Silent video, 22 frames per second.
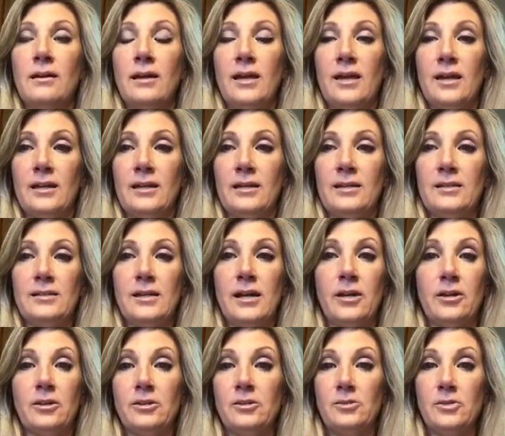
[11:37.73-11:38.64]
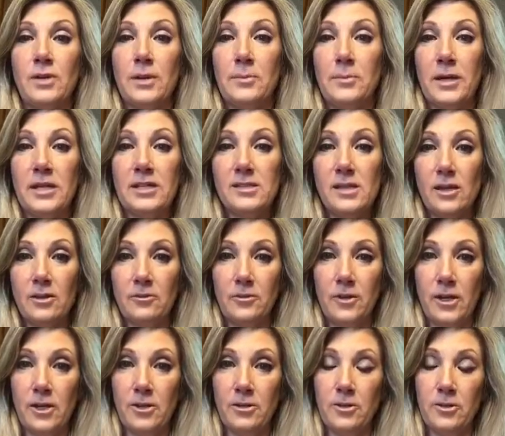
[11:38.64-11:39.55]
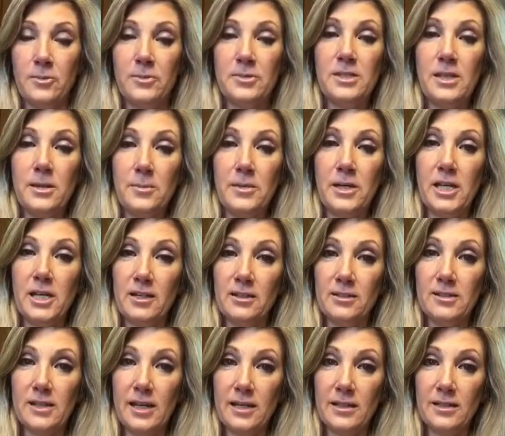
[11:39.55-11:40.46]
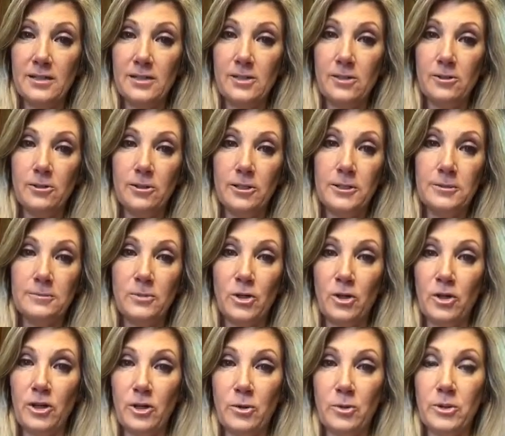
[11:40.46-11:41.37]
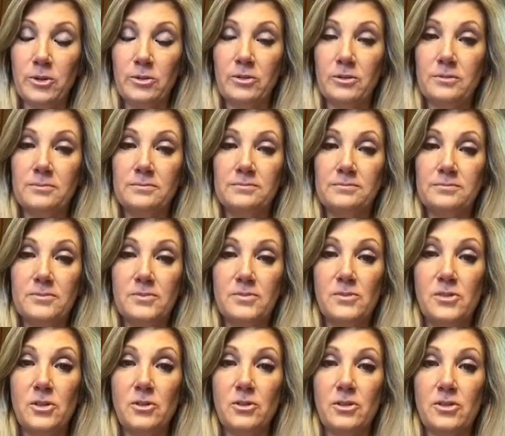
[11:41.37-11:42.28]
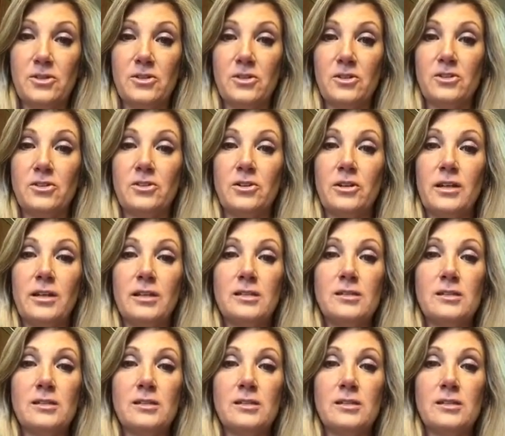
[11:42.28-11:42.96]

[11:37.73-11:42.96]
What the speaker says: And I couldn't drive myself home. Somebody else had to do it or they wouldn't do the surgery.